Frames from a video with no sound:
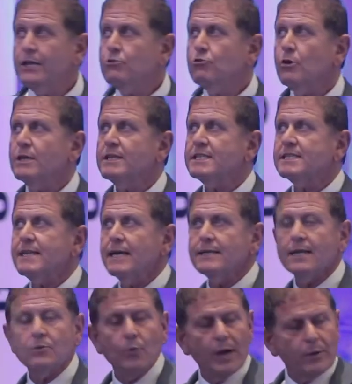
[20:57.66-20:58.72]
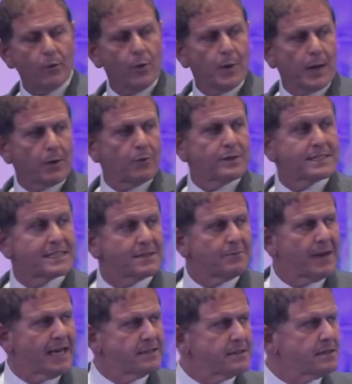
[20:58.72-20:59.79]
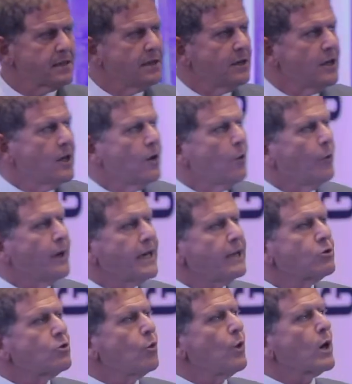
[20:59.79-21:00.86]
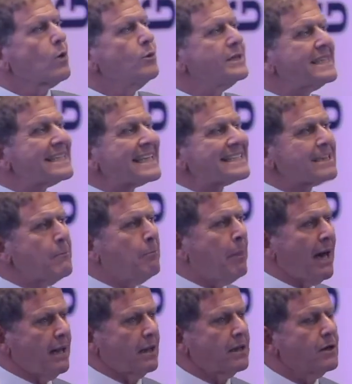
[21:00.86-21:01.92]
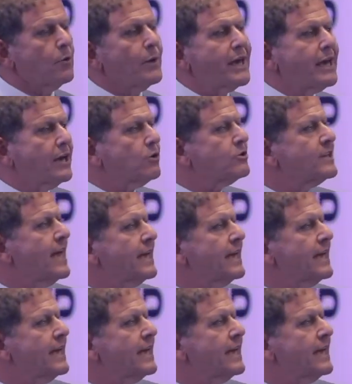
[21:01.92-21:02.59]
need to understand that when we work with cement, we need to work with it as a bulk. We cannot